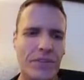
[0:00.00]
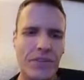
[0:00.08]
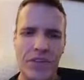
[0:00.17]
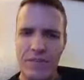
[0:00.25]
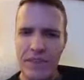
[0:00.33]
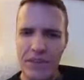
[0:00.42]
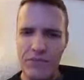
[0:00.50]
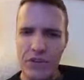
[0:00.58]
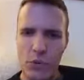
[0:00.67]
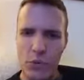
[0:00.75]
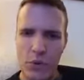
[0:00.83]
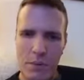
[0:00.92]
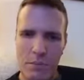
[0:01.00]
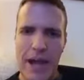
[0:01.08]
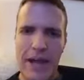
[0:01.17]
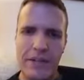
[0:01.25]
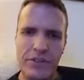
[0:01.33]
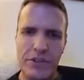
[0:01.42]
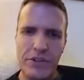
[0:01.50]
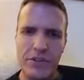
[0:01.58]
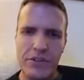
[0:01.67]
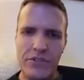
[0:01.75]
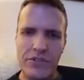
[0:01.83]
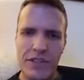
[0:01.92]
just having that visual
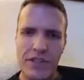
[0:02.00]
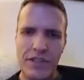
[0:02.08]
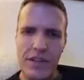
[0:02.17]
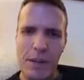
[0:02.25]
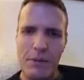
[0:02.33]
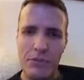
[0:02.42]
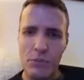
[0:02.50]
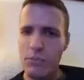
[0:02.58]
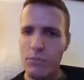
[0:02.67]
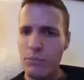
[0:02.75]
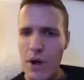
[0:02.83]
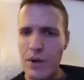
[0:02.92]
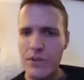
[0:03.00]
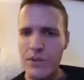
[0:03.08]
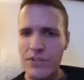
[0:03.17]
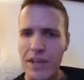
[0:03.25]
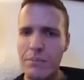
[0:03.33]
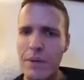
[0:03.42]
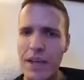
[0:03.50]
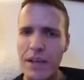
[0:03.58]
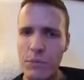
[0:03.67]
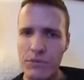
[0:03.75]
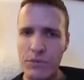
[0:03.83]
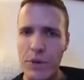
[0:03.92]
reminder to see how much progress I had
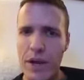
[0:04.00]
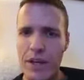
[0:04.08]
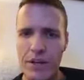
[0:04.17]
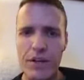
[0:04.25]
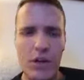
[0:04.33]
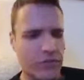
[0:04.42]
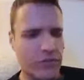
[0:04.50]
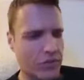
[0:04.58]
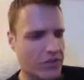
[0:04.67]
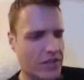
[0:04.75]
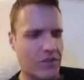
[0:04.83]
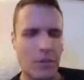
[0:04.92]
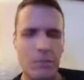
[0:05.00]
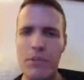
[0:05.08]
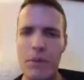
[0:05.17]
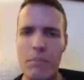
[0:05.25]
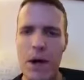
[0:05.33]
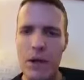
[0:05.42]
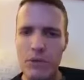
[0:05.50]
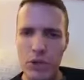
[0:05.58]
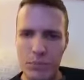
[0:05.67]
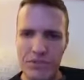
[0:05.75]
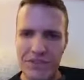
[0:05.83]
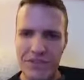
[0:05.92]
made was great. And then also seeing the belt
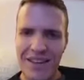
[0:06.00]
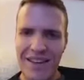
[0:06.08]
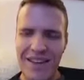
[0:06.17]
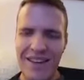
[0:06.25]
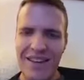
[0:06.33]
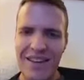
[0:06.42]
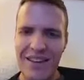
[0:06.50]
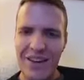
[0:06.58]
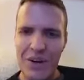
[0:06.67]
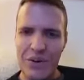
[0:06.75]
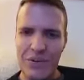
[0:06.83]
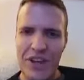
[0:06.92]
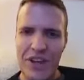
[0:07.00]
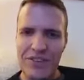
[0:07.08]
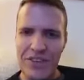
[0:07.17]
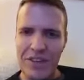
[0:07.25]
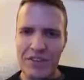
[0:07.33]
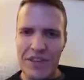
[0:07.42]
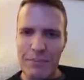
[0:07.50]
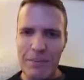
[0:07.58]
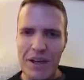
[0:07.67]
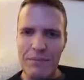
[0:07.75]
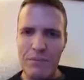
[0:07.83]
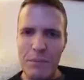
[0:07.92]
loops, changing every
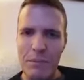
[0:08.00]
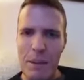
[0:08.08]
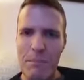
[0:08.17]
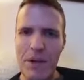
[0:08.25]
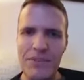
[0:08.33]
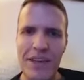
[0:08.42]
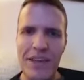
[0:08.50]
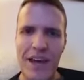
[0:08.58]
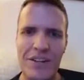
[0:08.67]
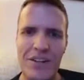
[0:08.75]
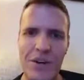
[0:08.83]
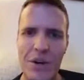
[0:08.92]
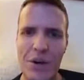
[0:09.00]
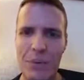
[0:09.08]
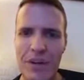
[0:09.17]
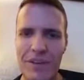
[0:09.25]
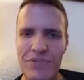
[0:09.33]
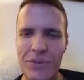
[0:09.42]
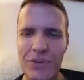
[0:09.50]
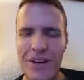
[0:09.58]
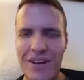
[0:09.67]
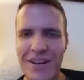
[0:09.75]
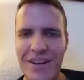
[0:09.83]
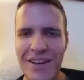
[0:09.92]
time I'd put my belt on, I would have
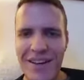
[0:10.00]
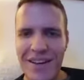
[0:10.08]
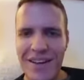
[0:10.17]
to